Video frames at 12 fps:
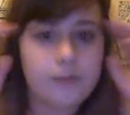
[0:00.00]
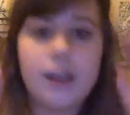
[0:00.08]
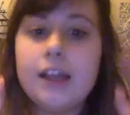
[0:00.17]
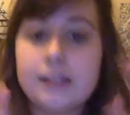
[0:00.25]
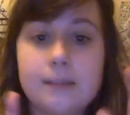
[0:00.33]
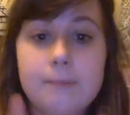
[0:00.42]

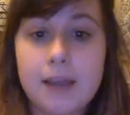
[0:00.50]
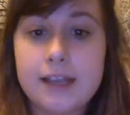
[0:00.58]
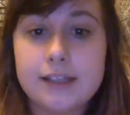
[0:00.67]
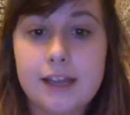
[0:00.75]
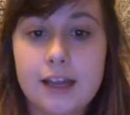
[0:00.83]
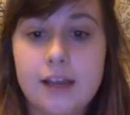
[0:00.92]
It's
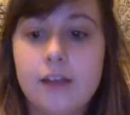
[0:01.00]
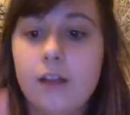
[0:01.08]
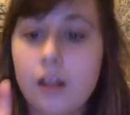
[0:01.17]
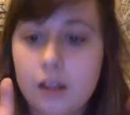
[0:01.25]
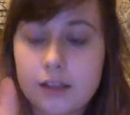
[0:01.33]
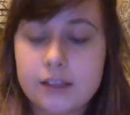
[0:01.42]
amazing.
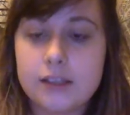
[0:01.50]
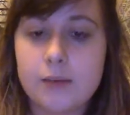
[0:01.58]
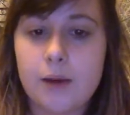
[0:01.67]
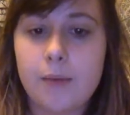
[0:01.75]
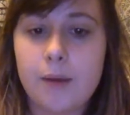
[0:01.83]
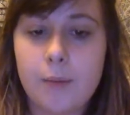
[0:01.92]
Listen to
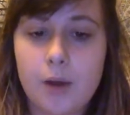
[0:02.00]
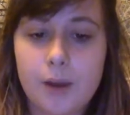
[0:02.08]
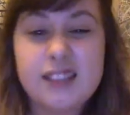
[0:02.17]
Après Moi.